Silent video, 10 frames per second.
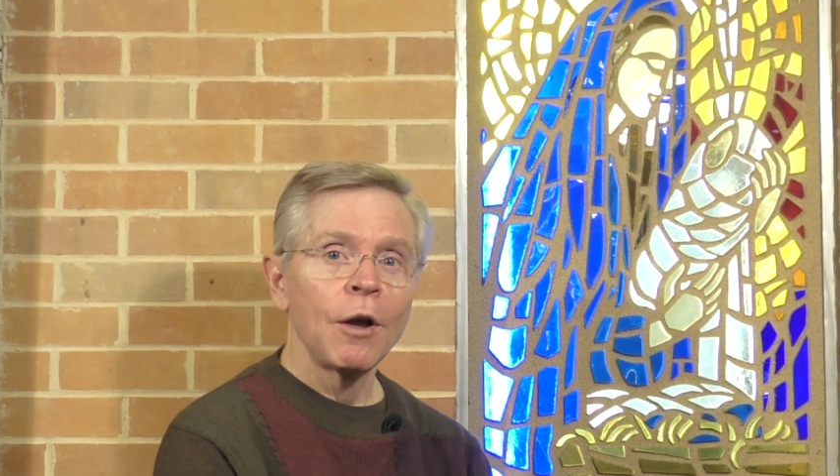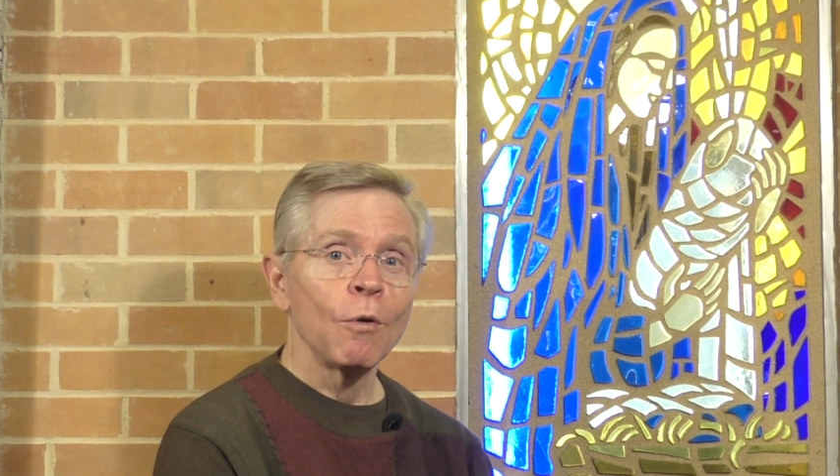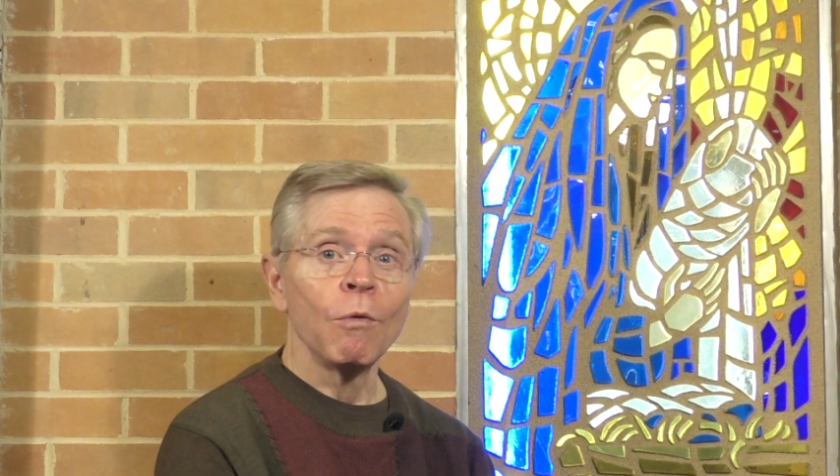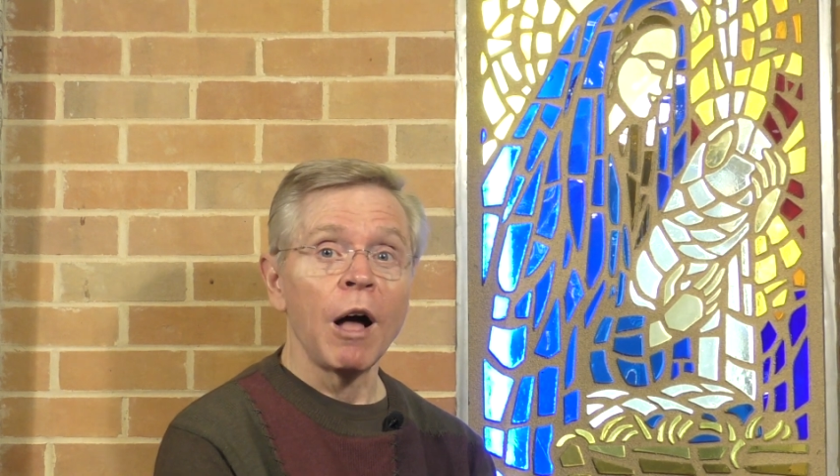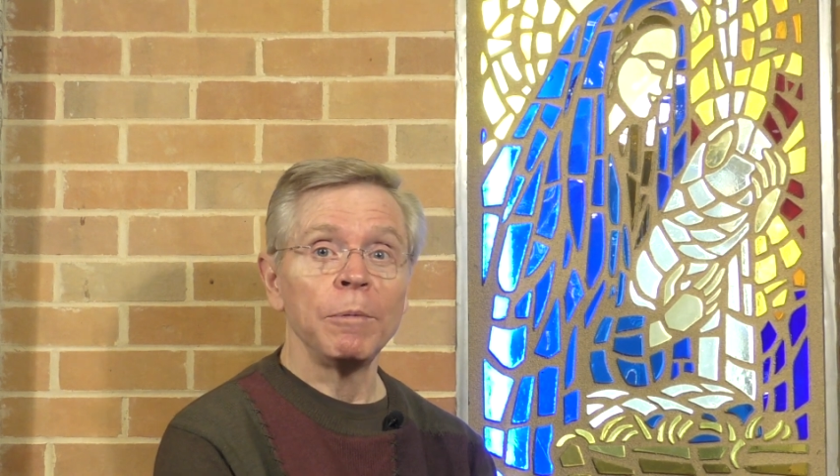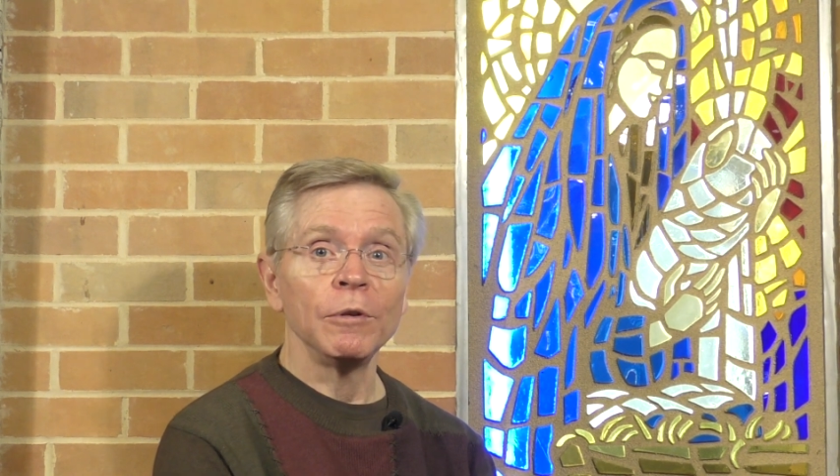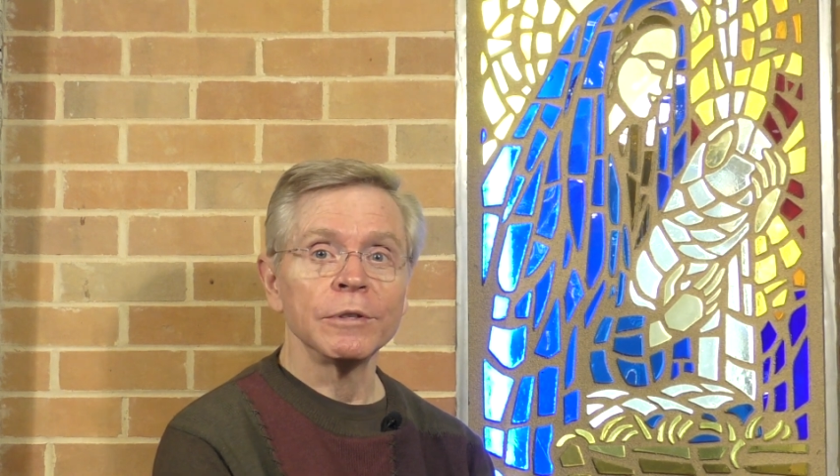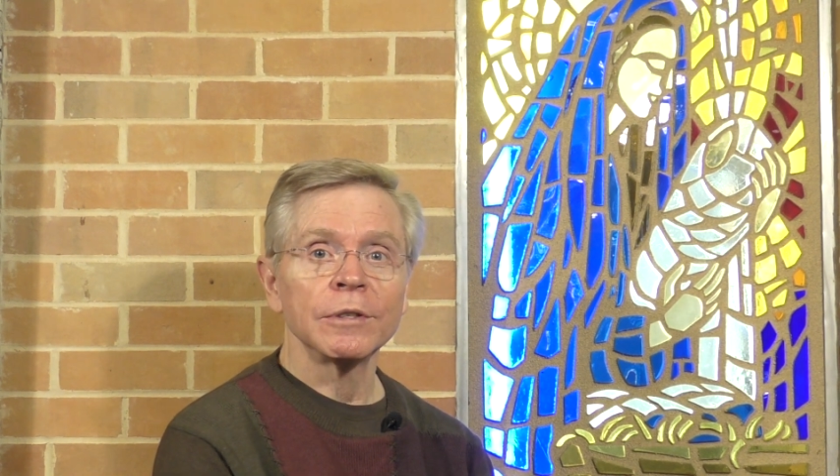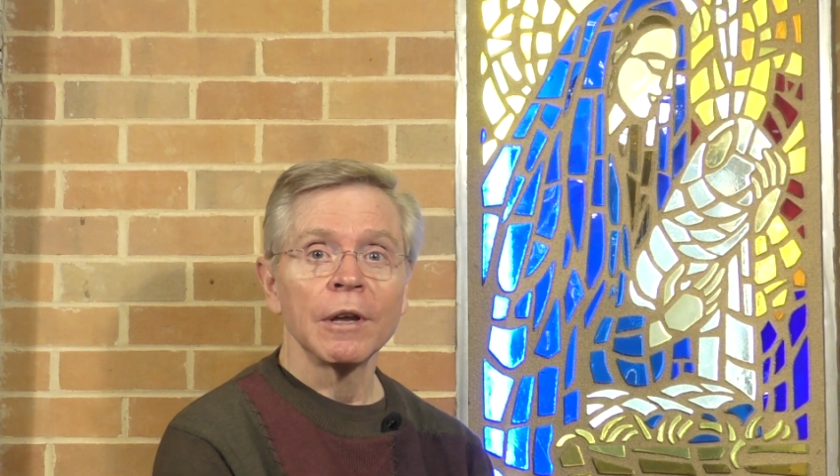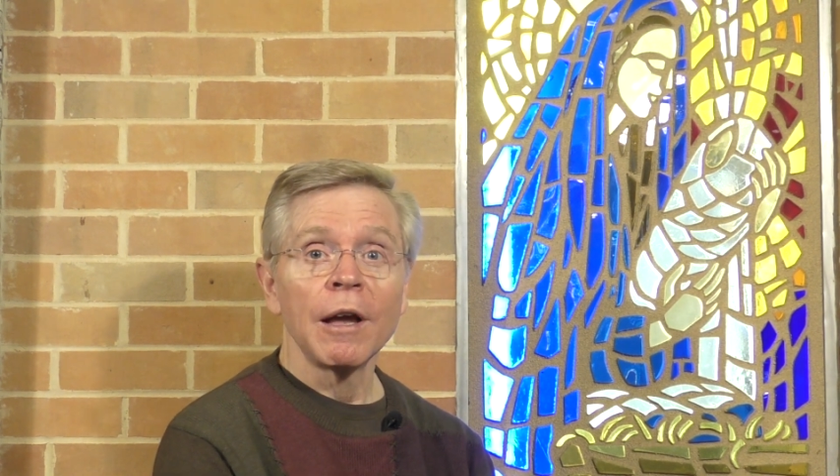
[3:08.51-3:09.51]

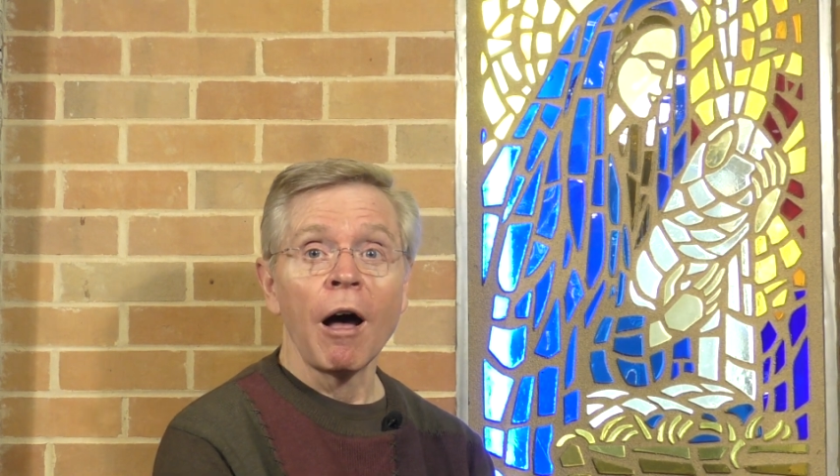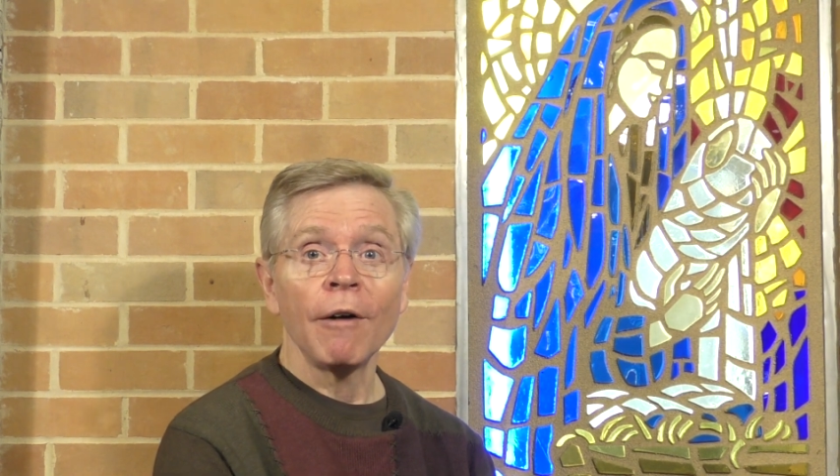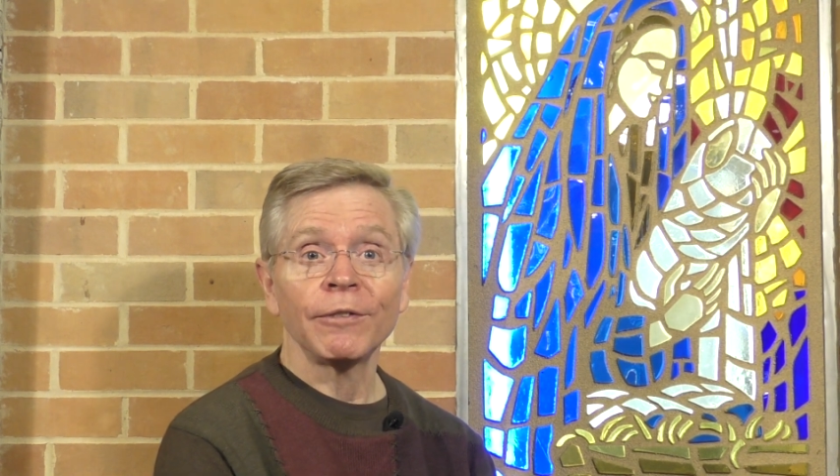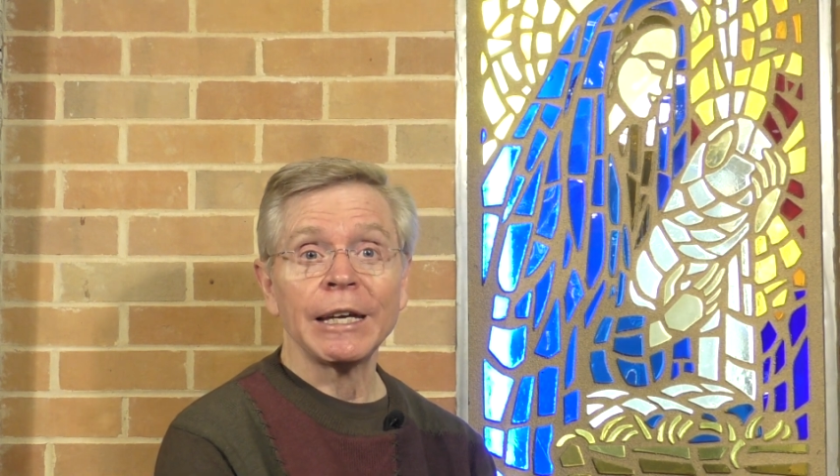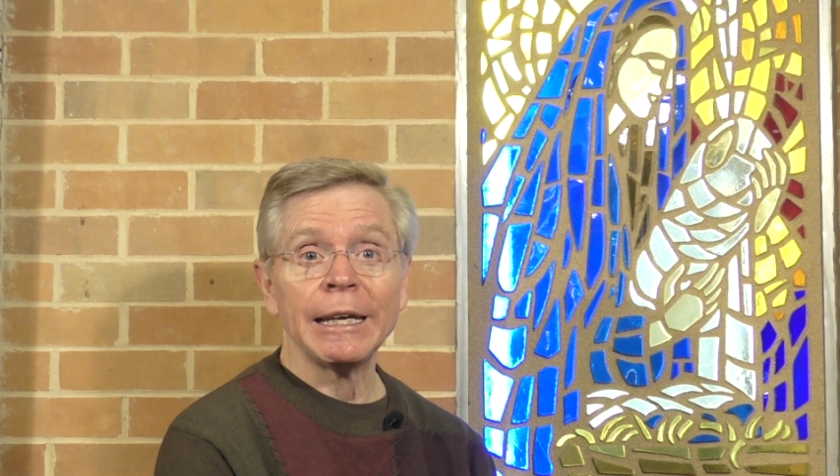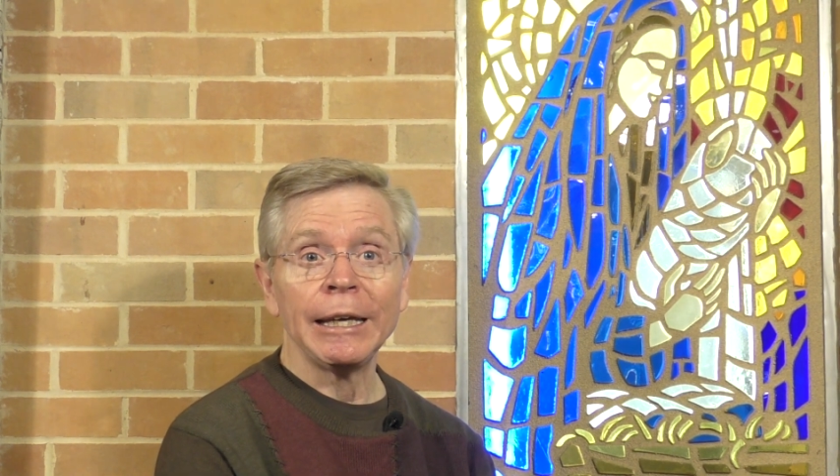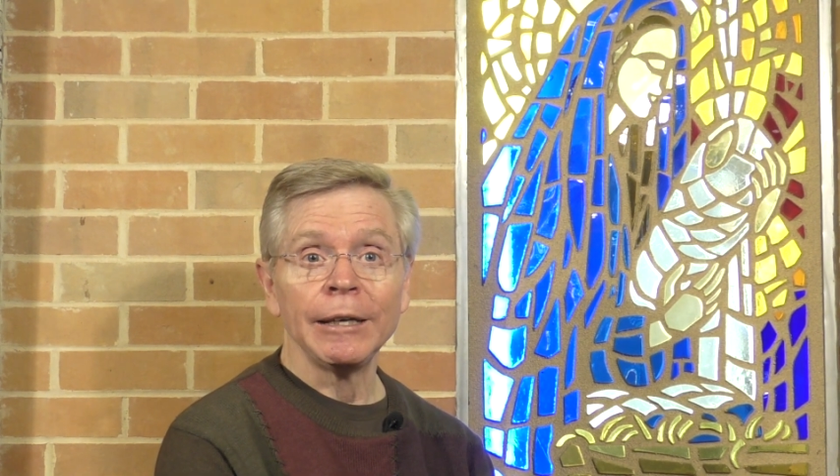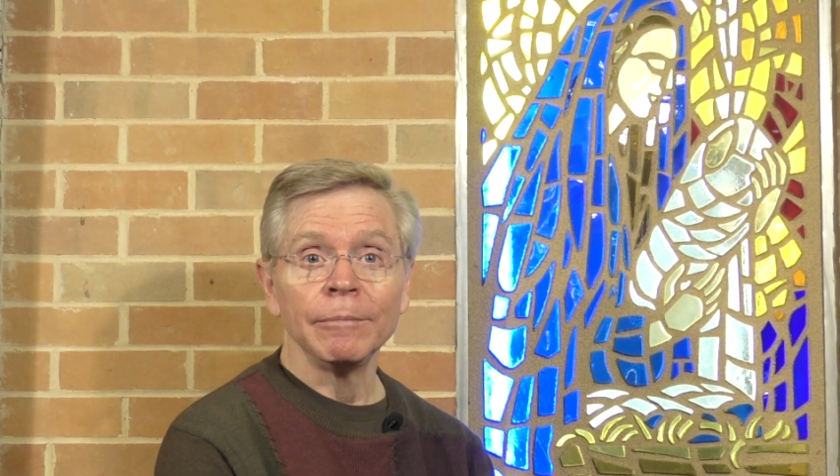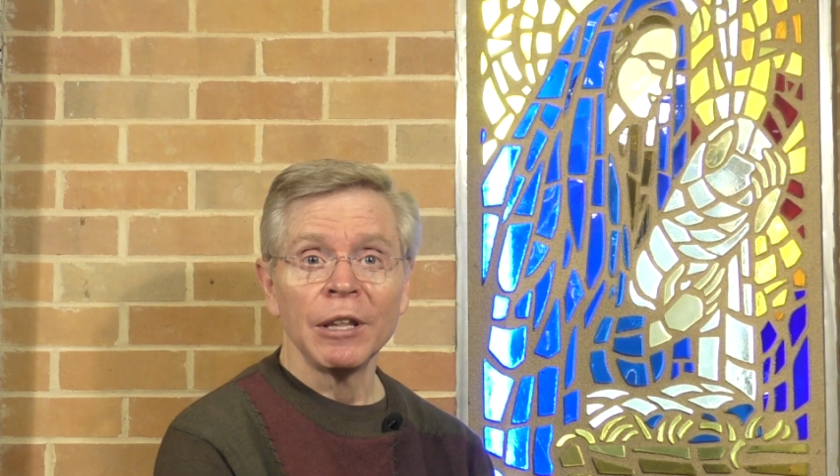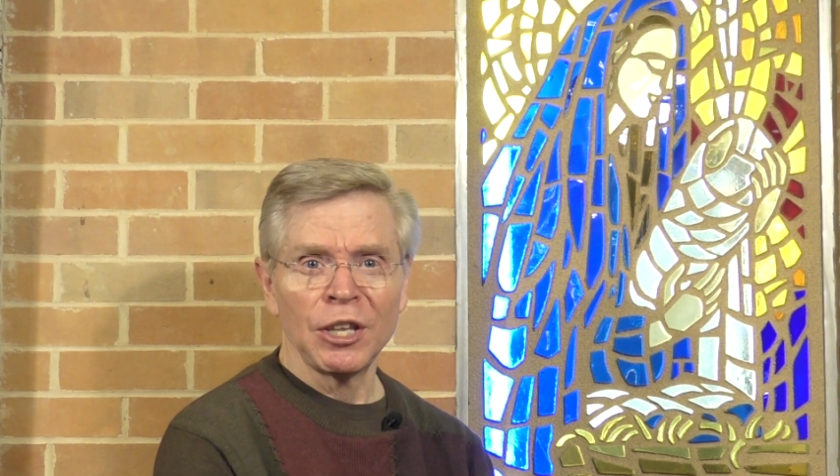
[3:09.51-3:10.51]
wobbles off key.